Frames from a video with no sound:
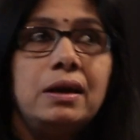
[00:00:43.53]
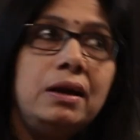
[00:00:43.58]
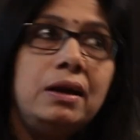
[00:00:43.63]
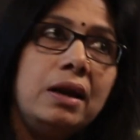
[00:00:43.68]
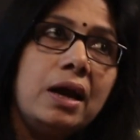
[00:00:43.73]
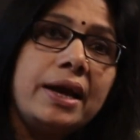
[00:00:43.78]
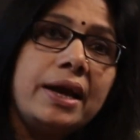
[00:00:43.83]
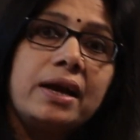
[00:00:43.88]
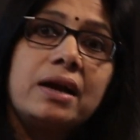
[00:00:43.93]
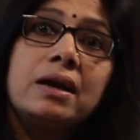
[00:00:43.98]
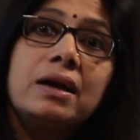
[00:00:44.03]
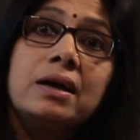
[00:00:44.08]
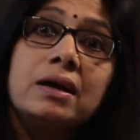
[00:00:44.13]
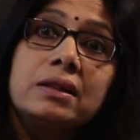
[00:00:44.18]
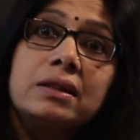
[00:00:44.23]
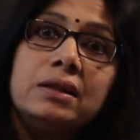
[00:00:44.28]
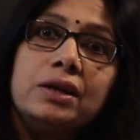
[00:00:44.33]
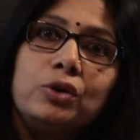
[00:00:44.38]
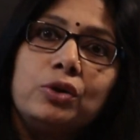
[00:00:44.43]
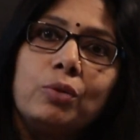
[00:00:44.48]
like
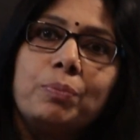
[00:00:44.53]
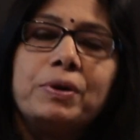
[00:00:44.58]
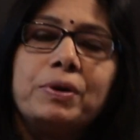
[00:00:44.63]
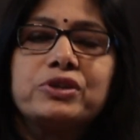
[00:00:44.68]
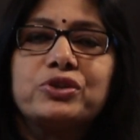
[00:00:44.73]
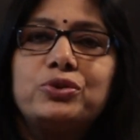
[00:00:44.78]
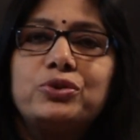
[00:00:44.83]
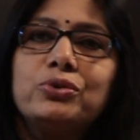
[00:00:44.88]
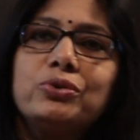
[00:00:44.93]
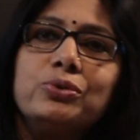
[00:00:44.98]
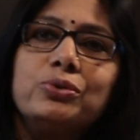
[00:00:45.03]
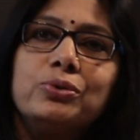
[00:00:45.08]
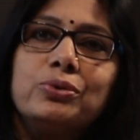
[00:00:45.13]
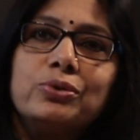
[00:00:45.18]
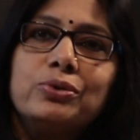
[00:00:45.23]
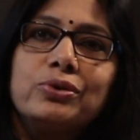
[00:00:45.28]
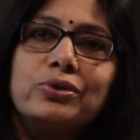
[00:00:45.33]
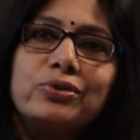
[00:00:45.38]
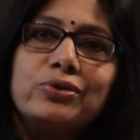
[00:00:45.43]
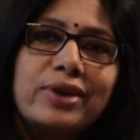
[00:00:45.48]
the toppers do,
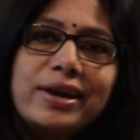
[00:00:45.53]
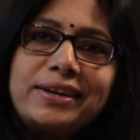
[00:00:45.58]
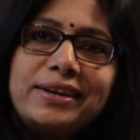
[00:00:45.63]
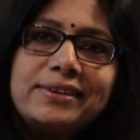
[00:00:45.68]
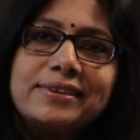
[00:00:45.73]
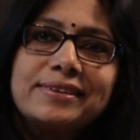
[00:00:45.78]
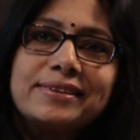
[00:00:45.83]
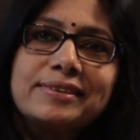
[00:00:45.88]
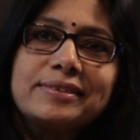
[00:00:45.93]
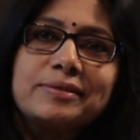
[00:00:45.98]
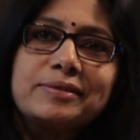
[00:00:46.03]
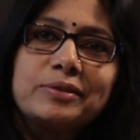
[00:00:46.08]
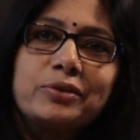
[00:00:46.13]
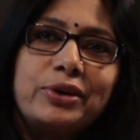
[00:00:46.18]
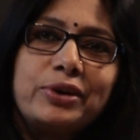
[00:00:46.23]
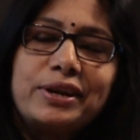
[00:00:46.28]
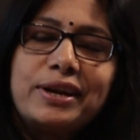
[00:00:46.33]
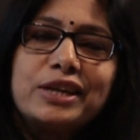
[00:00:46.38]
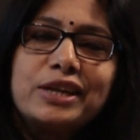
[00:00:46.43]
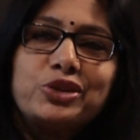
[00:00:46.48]
right?
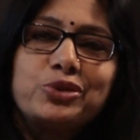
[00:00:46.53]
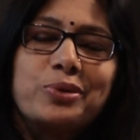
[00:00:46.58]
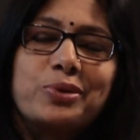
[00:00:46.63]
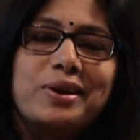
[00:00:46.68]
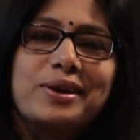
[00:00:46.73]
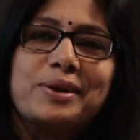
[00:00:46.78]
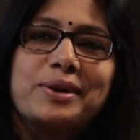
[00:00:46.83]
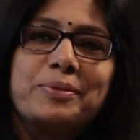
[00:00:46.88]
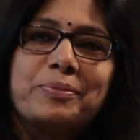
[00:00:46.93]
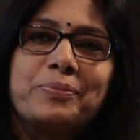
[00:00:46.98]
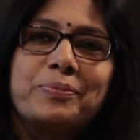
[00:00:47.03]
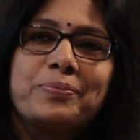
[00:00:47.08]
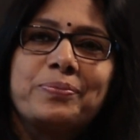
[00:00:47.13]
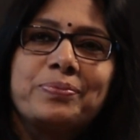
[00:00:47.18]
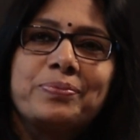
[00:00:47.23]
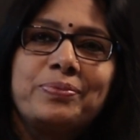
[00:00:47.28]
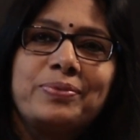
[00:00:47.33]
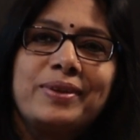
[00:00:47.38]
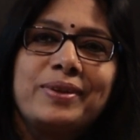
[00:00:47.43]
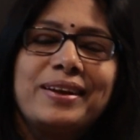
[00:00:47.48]
Quite natural.
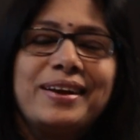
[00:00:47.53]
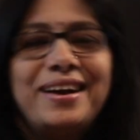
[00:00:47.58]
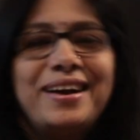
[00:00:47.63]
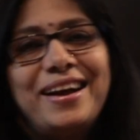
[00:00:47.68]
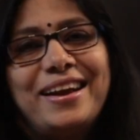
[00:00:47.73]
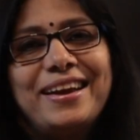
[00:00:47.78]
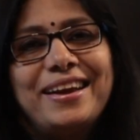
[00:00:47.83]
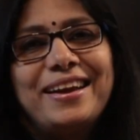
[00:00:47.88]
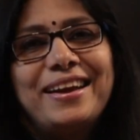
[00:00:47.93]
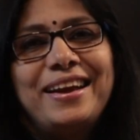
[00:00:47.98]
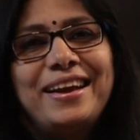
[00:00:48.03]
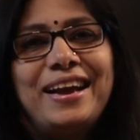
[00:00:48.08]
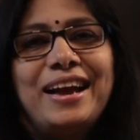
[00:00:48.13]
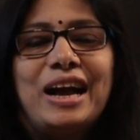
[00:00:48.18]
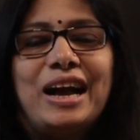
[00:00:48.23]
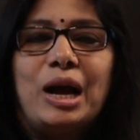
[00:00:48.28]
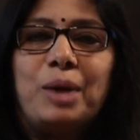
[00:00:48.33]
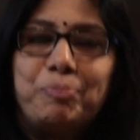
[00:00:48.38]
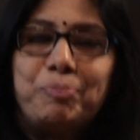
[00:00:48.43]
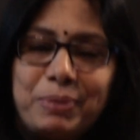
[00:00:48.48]
Hi,
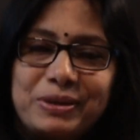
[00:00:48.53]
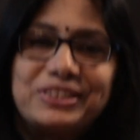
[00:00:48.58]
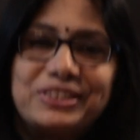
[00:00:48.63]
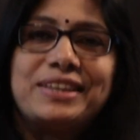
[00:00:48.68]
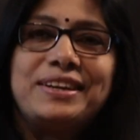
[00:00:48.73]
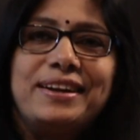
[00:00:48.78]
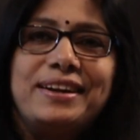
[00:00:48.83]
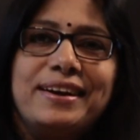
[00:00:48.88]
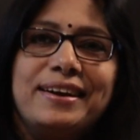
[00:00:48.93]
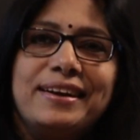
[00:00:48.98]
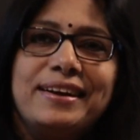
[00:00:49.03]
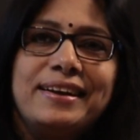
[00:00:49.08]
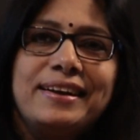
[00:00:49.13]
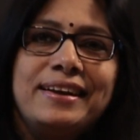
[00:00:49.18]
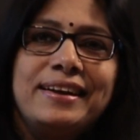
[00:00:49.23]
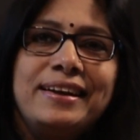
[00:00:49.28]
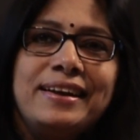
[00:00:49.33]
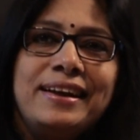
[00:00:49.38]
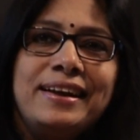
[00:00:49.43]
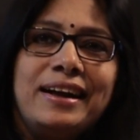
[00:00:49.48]
I'm Prasanna
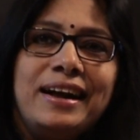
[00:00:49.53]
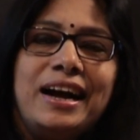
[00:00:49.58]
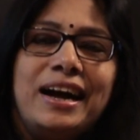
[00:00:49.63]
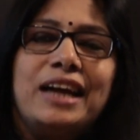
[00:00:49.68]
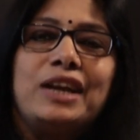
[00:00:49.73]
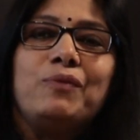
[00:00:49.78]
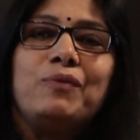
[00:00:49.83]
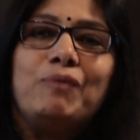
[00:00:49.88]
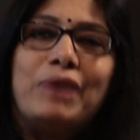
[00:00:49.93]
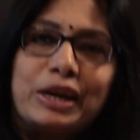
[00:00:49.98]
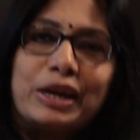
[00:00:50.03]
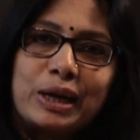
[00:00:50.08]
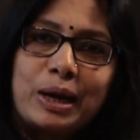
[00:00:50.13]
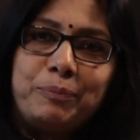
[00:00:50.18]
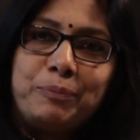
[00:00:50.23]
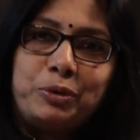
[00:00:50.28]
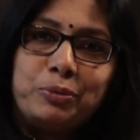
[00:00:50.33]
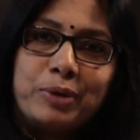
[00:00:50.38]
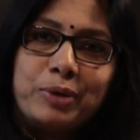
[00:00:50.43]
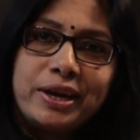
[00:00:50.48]
and
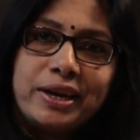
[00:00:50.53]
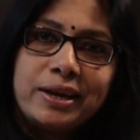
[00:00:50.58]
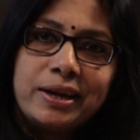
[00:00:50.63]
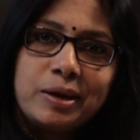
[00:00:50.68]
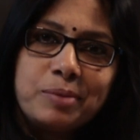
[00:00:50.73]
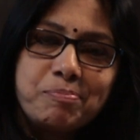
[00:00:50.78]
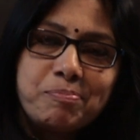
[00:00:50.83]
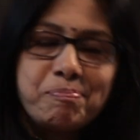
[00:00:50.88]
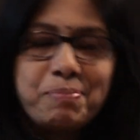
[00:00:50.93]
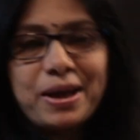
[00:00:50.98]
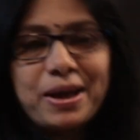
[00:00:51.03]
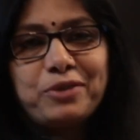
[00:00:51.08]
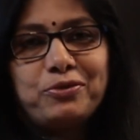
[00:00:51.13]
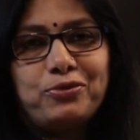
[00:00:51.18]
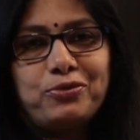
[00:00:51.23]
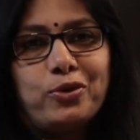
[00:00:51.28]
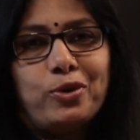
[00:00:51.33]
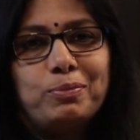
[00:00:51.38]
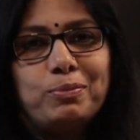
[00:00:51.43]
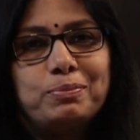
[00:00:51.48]
welcome to my
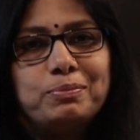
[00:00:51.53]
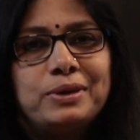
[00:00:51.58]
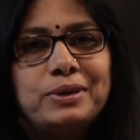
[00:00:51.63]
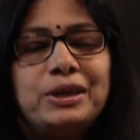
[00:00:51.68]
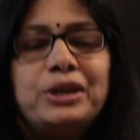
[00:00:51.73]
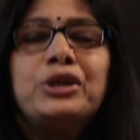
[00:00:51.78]
platform.